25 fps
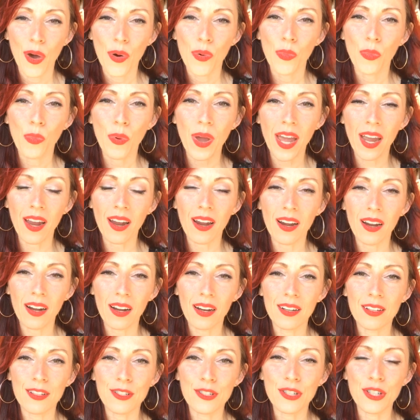Where
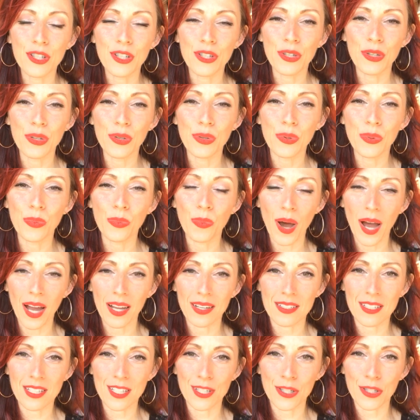do you want
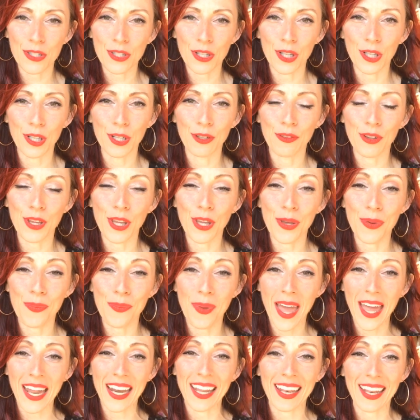to serve
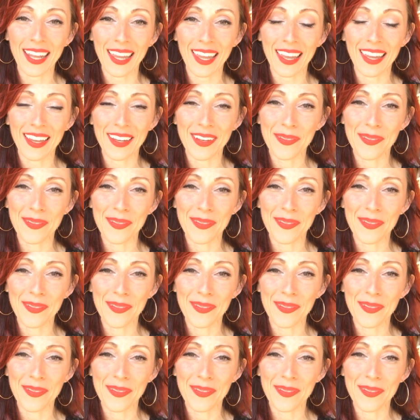humanity?